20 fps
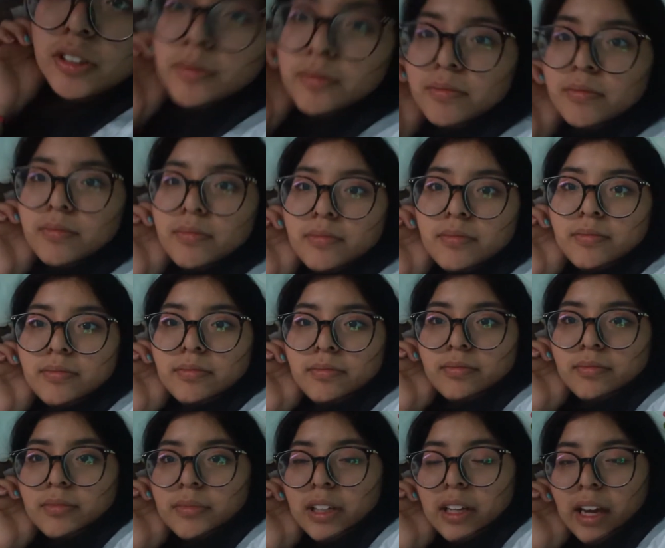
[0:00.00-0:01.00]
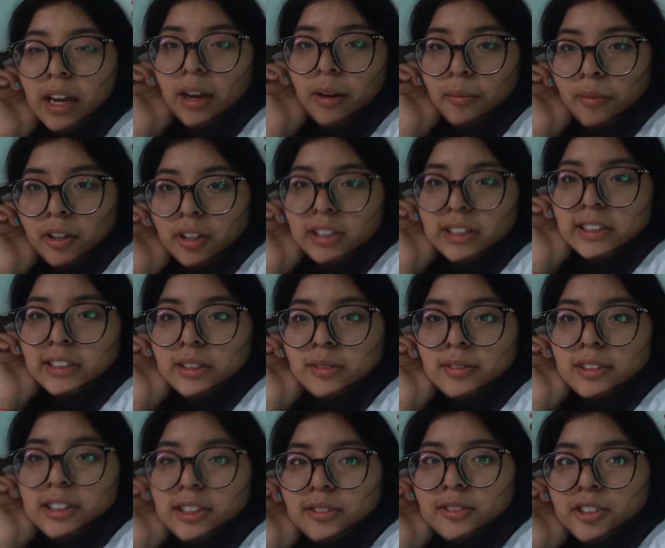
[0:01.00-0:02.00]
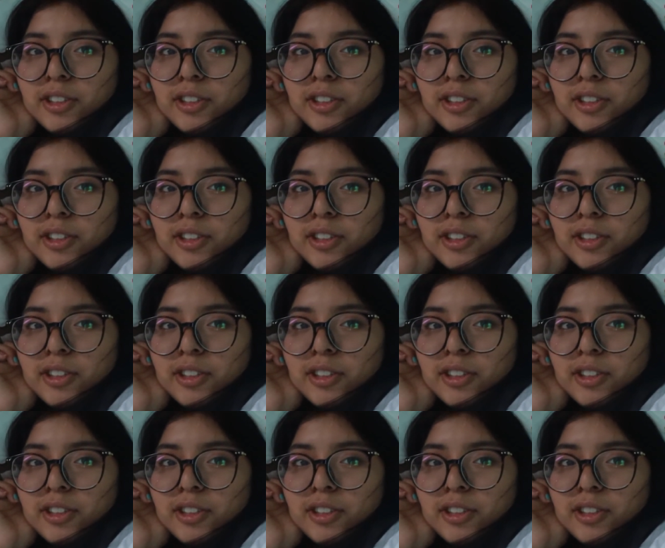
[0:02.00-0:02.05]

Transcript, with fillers: him the camera, he's always so